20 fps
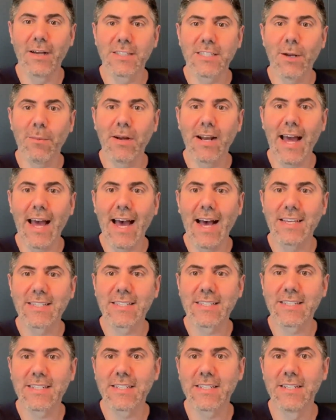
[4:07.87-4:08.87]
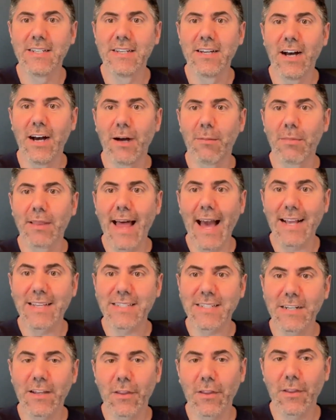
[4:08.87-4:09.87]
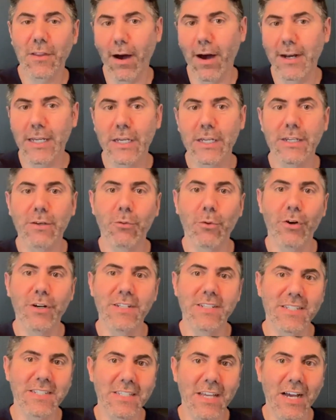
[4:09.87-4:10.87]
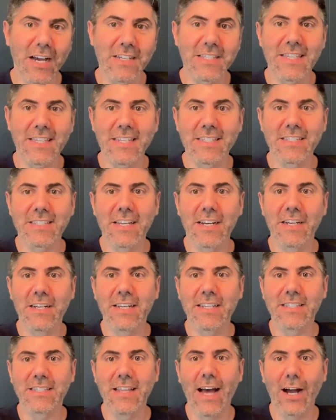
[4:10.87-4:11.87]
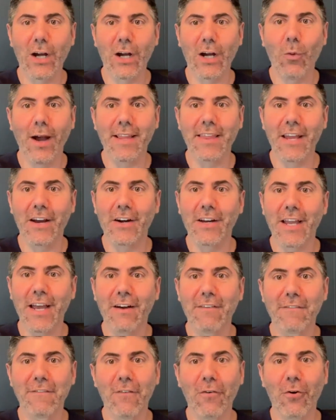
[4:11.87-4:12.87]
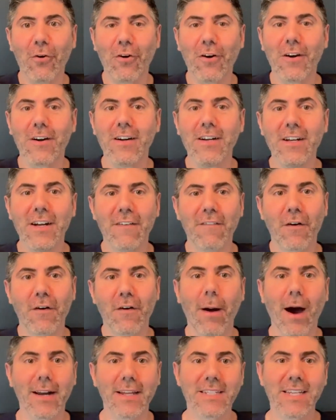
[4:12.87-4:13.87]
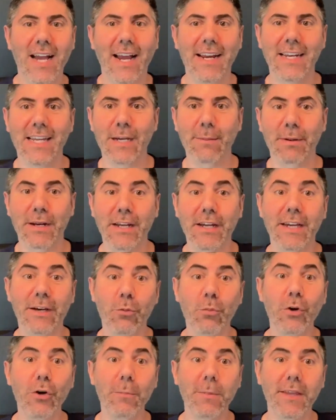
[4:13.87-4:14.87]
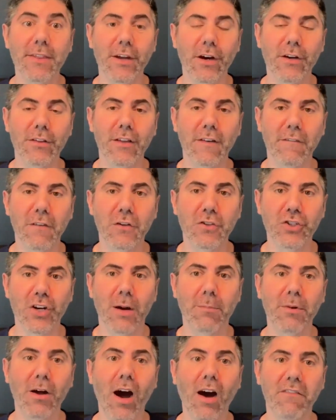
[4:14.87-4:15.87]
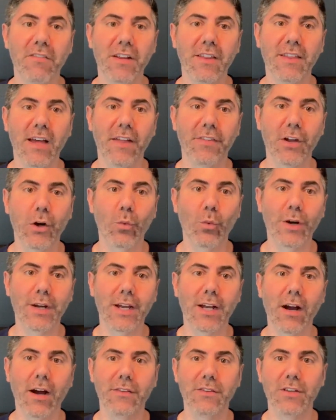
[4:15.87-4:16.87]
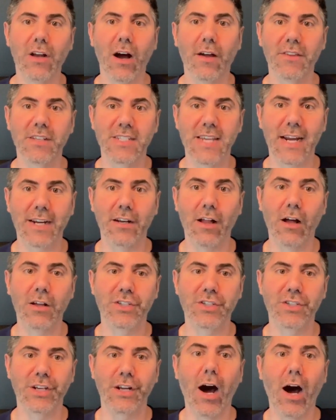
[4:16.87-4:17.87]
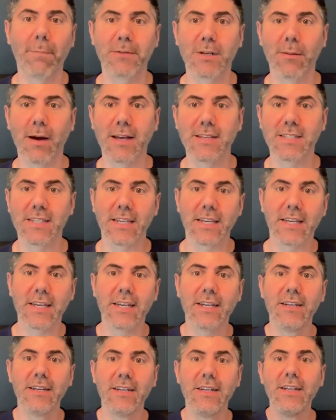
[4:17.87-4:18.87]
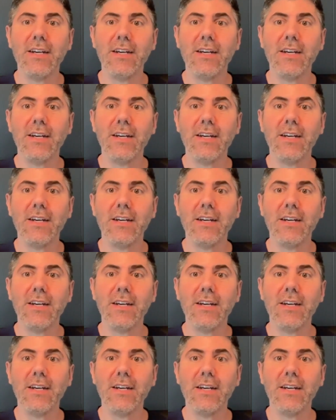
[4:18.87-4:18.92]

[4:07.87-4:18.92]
Someone asked, lack skin on the body. We already discussed this. It's not quite there yet for body tightening, but it will be there in the future. I'm confident that they're working on the technology and optimizing it.